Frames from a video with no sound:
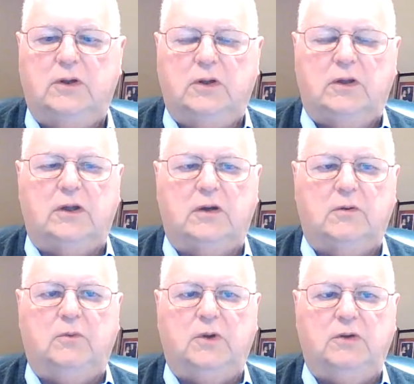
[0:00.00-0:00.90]
that
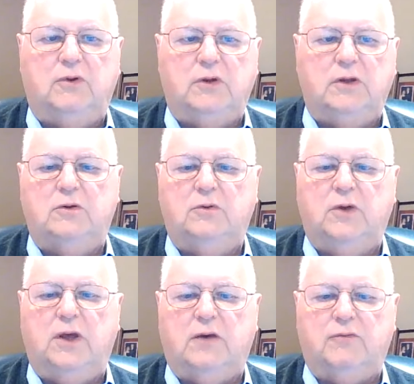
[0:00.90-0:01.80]
we really do
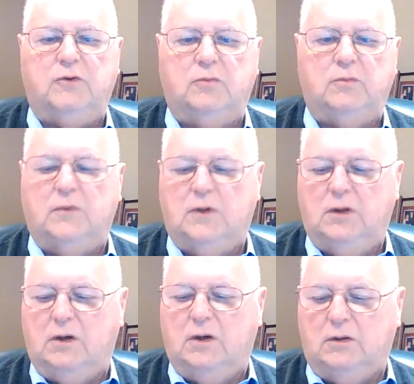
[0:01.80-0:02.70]
have to
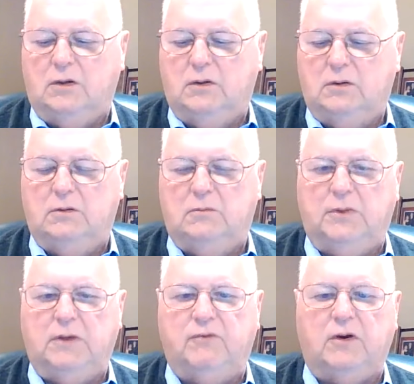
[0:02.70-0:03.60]
uh, be
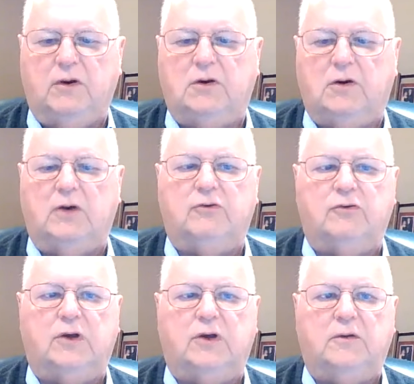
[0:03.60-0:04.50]
very cautious
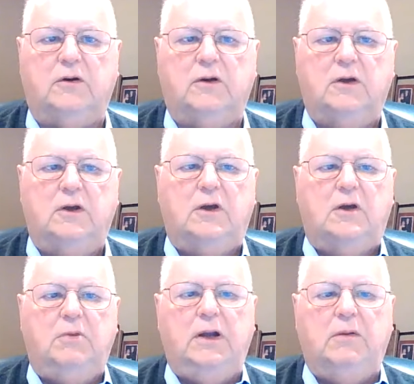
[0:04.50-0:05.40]
out there.
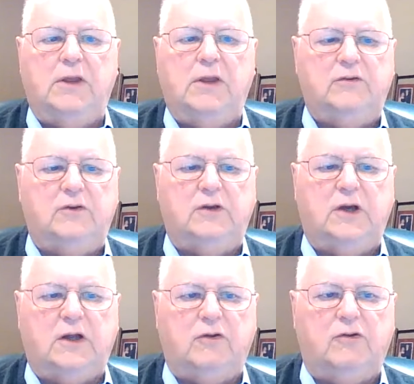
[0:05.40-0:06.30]
But anyway, that's the tale
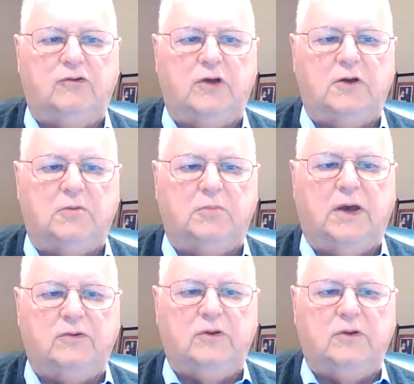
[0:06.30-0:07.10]
of the shaker basket,